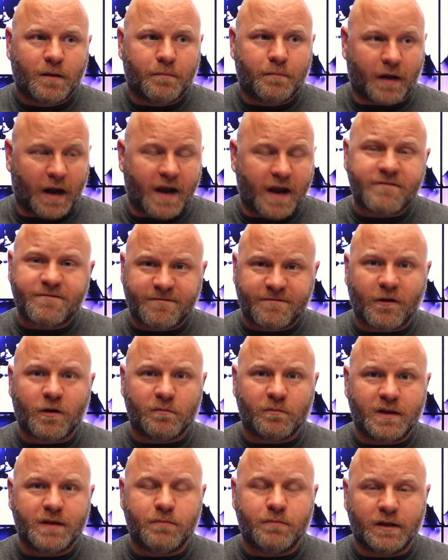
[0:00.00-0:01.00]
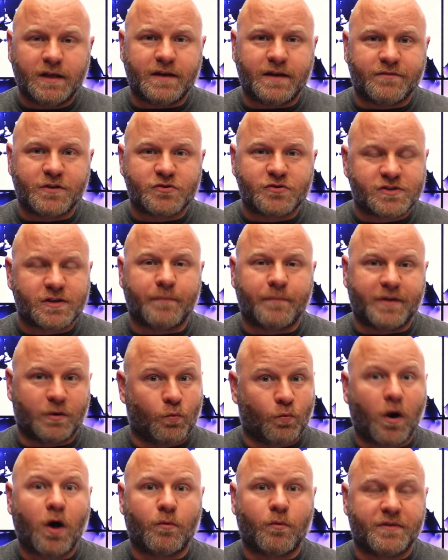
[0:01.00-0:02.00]
but I firmly believe there's something
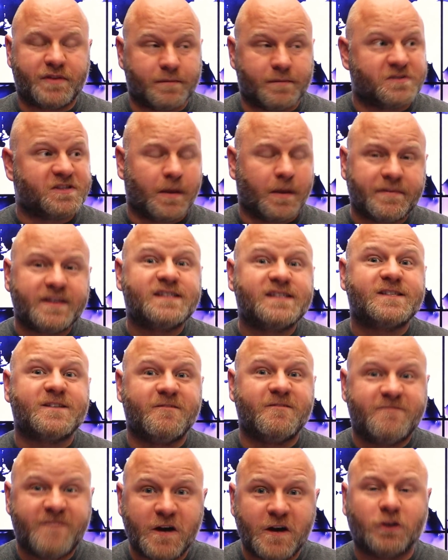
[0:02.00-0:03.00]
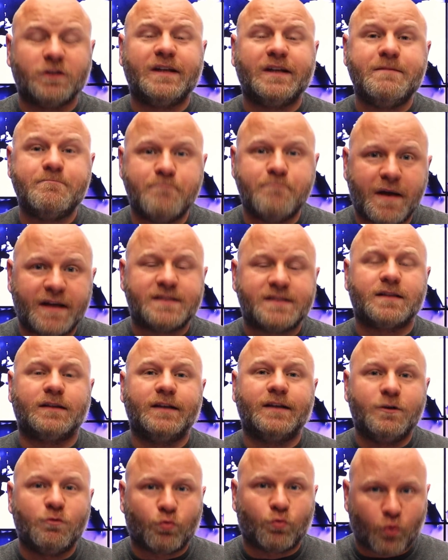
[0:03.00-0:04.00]
wrong with him, something severely
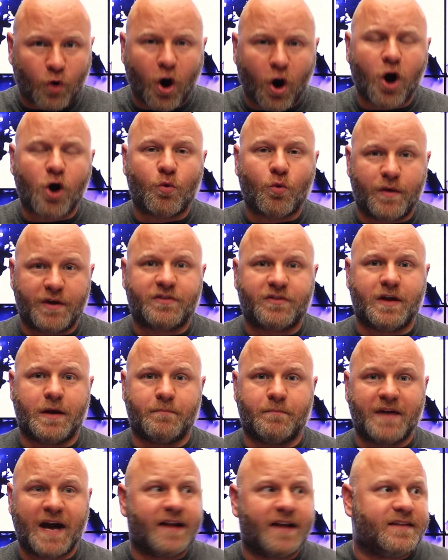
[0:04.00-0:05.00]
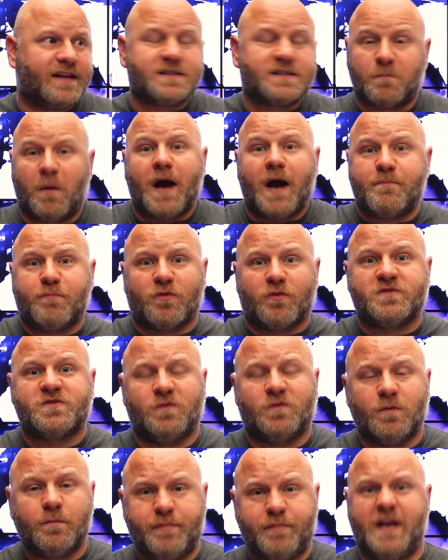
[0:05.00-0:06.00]
mentally wrong with him. That's my
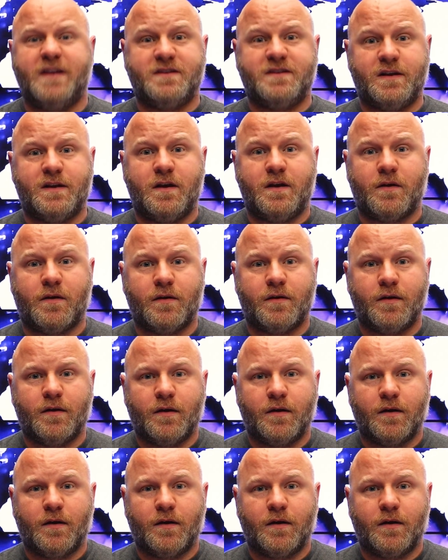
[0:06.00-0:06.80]
personal opinion here.